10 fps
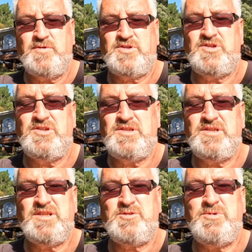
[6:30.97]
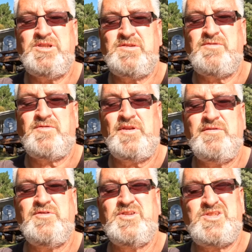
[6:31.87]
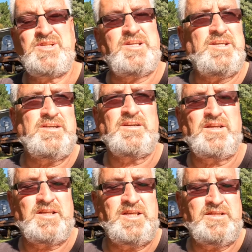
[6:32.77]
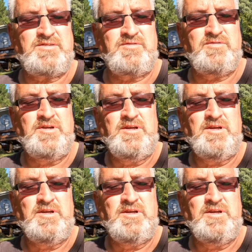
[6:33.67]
which is expensive if you live in the city and can connect to